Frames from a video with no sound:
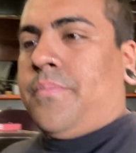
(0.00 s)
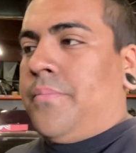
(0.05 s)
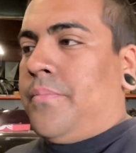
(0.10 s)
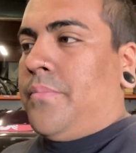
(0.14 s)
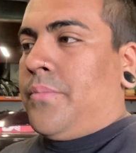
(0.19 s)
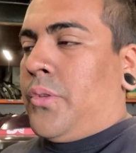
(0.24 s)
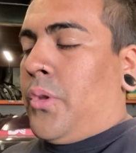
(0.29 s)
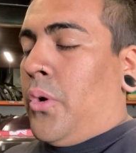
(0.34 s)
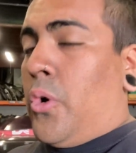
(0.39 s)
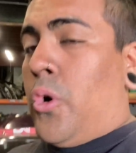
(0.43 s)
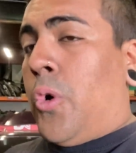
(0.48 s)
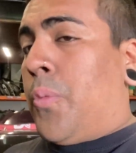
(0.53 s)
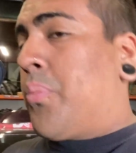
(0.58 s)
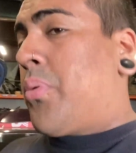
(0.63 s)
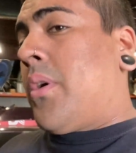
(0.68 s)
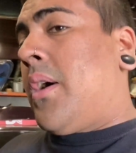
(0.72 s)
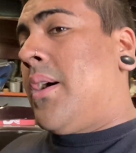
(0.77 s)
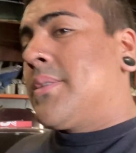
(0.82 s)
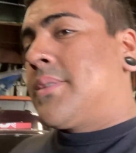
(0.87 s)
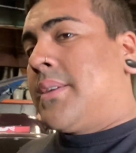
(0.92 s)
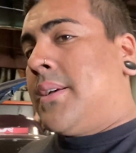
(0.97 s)
the whole
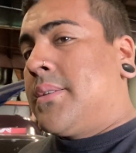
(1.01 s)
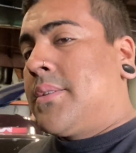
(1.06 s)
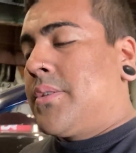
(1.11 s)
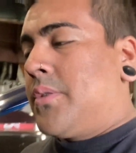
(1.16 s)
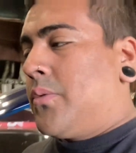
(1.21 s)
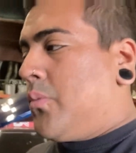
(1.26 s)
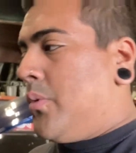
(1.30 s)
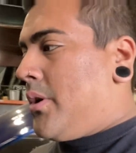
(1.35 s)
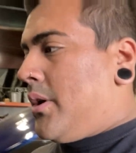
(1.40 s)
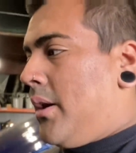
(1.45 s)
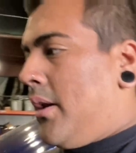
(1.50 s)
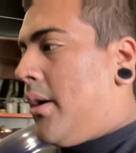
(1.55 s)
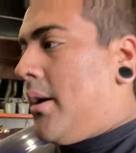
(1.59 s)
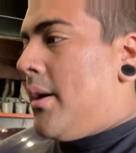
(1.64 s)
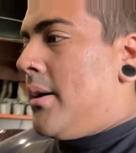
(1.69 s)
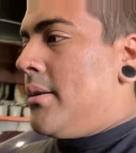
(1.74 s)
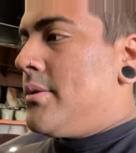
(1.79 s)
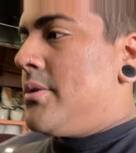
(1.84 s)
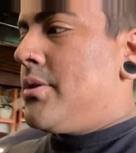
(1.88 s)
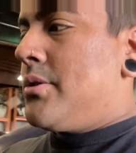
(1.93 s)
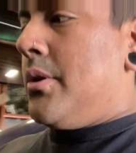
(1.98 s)
process or
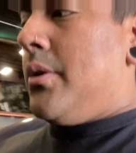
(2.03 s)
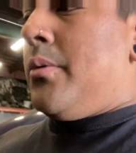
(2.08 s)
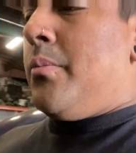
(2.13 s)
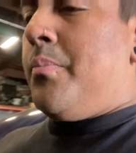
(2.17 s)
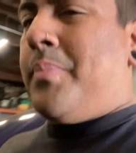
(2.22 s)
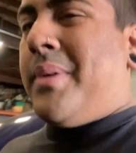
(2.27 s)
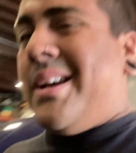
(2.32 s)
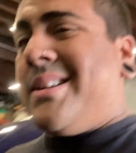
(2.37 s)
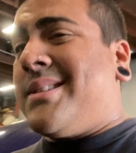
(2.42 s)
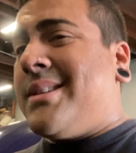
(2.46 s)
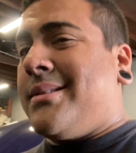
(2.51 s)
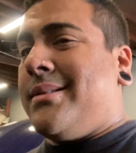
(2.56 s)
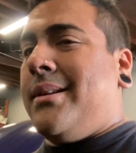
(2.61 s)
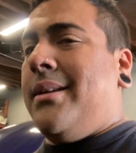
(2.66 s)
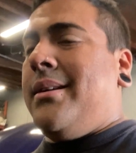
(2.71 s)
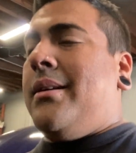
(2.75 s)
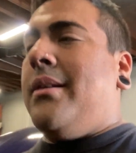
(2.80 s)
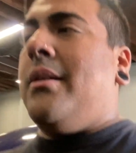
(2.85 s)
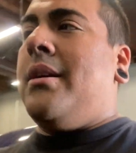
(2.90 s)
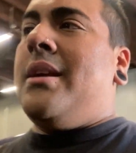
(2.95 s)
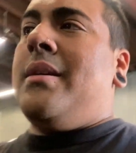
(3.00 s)
whatnot. So
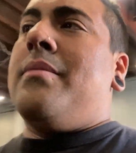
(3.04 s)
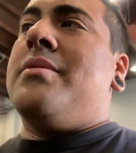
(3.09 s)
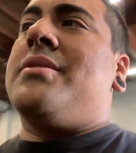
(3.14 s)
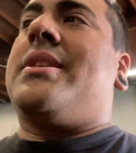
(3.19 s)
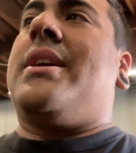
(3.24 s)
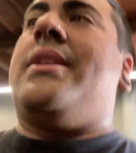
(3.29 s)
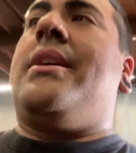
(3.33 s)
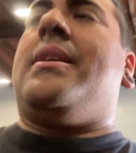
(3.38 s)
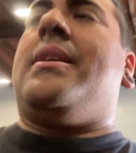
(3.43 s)
basically, he was getting